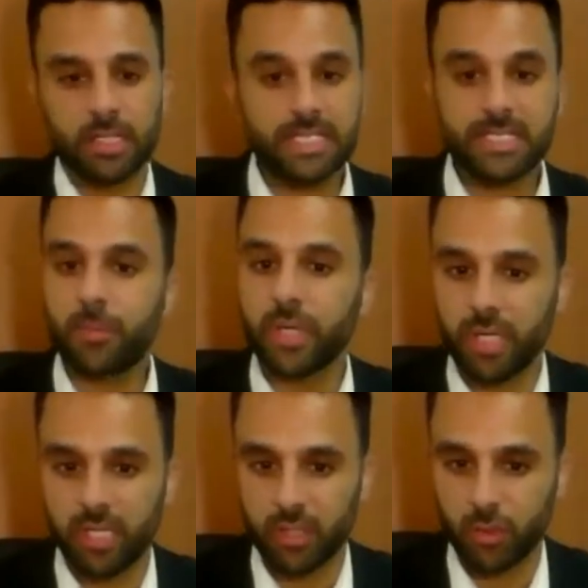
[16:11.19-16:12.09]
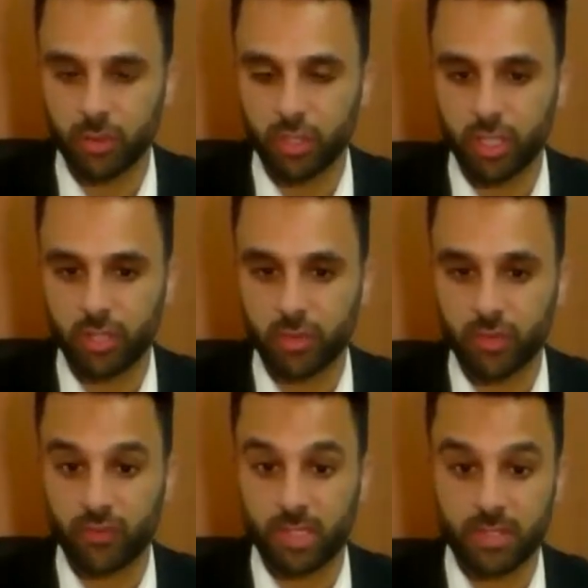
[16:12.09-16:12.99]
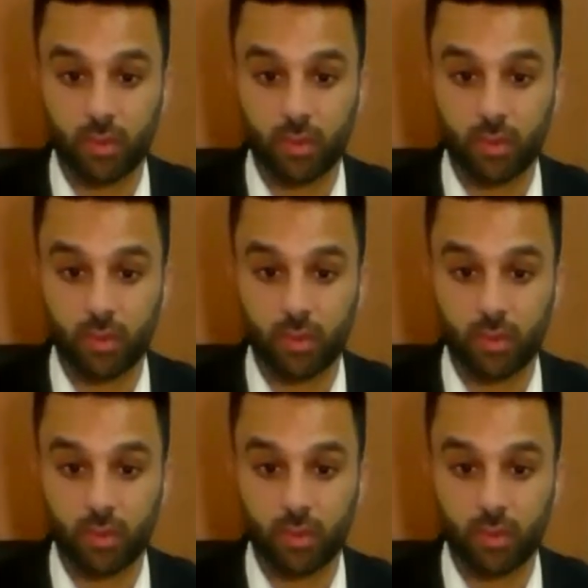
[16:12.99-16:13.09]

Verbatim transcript: That's a big and huge uh, news for us.